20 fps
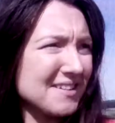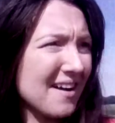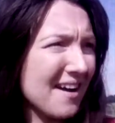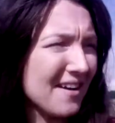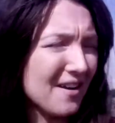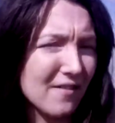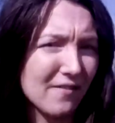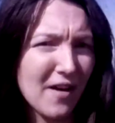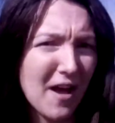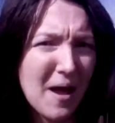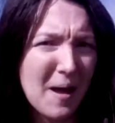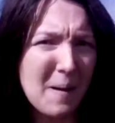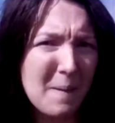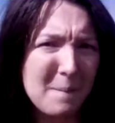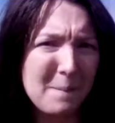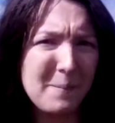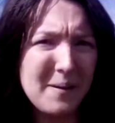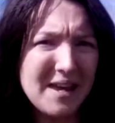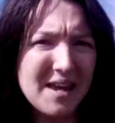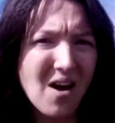kind of
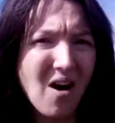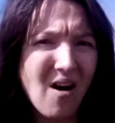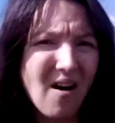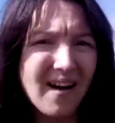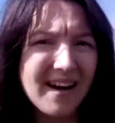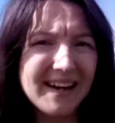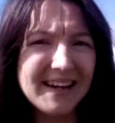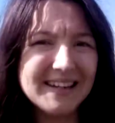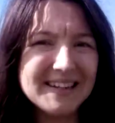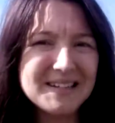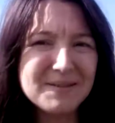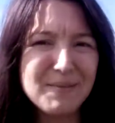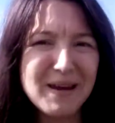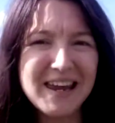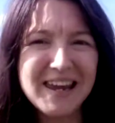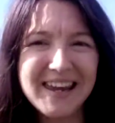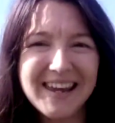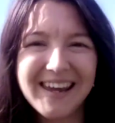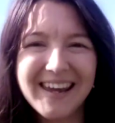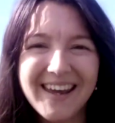behind
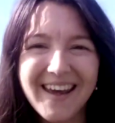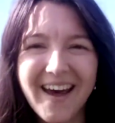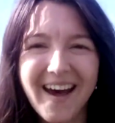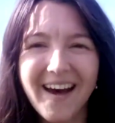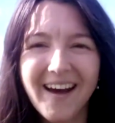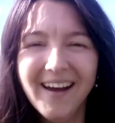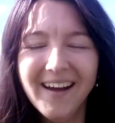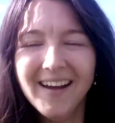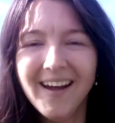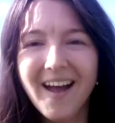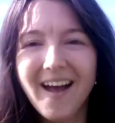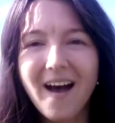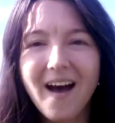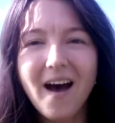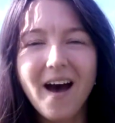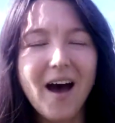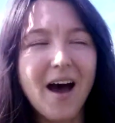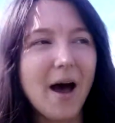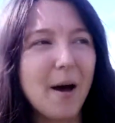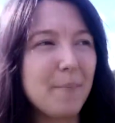me here,
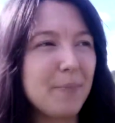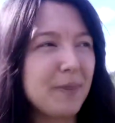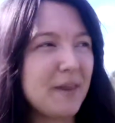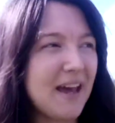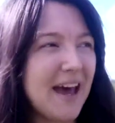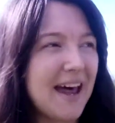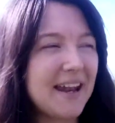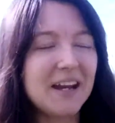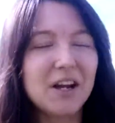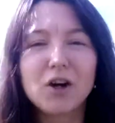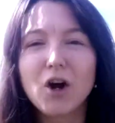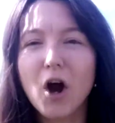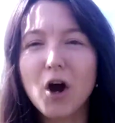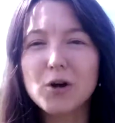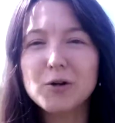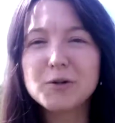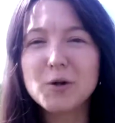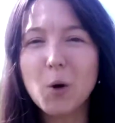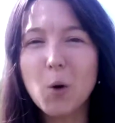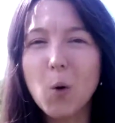and it
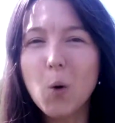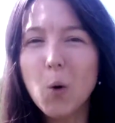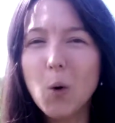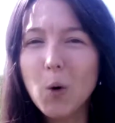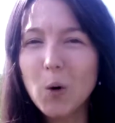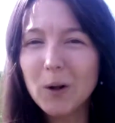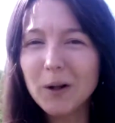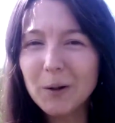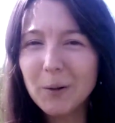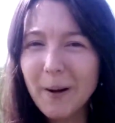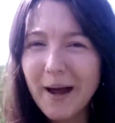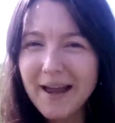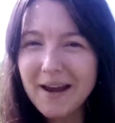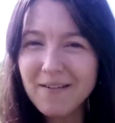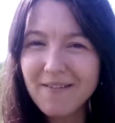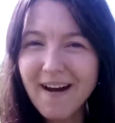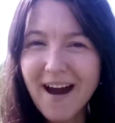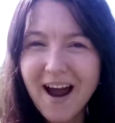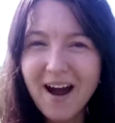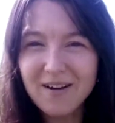goes all the way
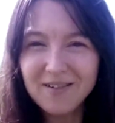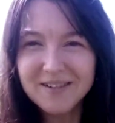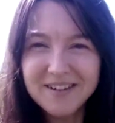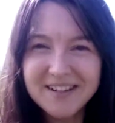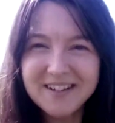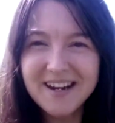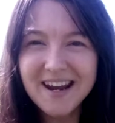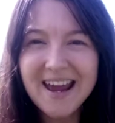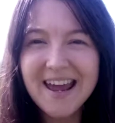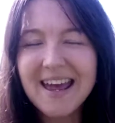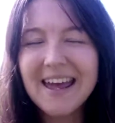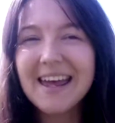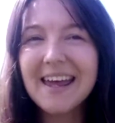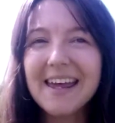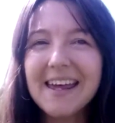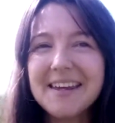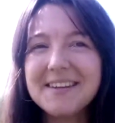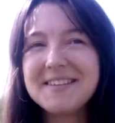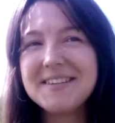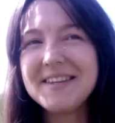around,
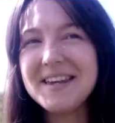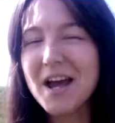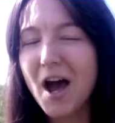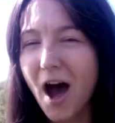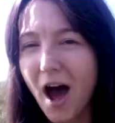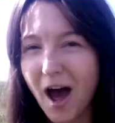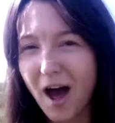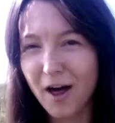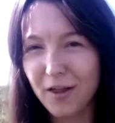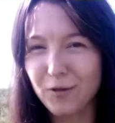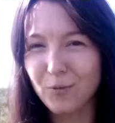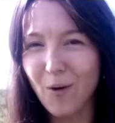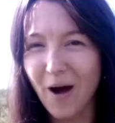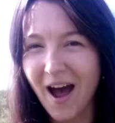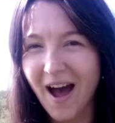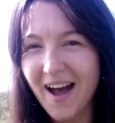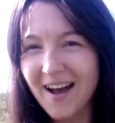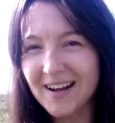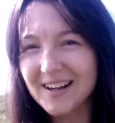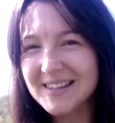is the
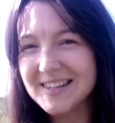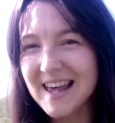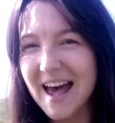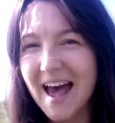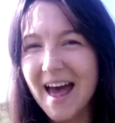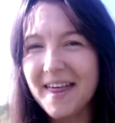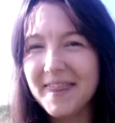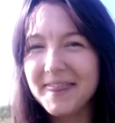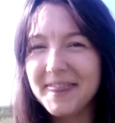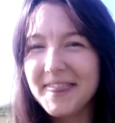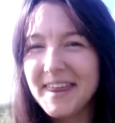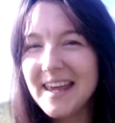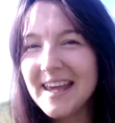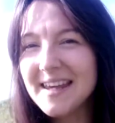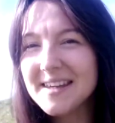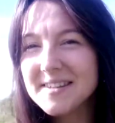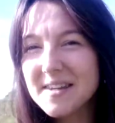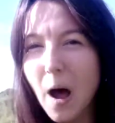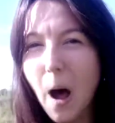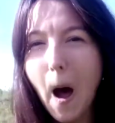Earthworks, and
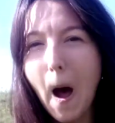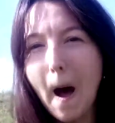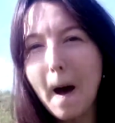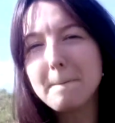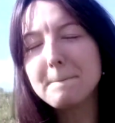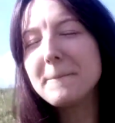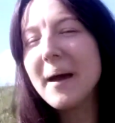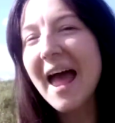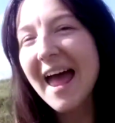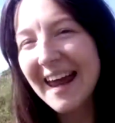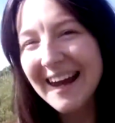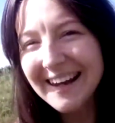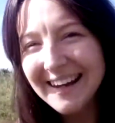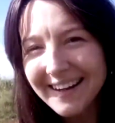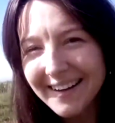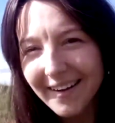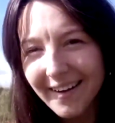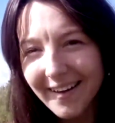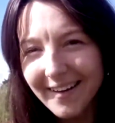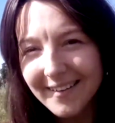these are
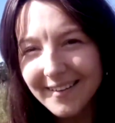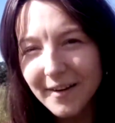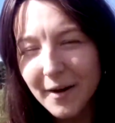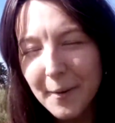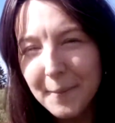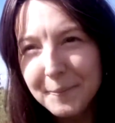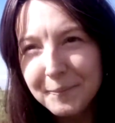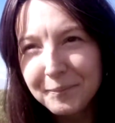pagan